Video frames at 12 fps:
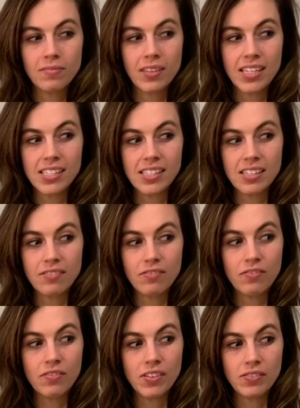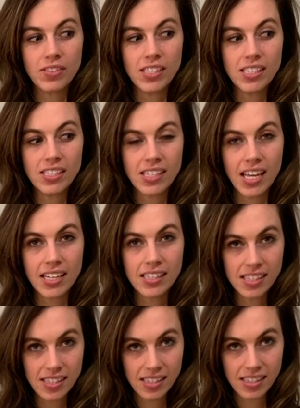less than 50
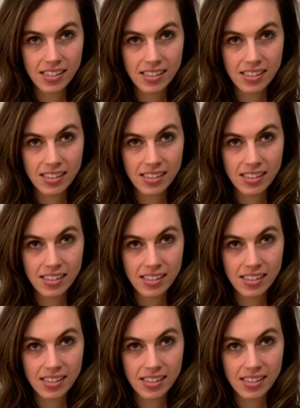cents.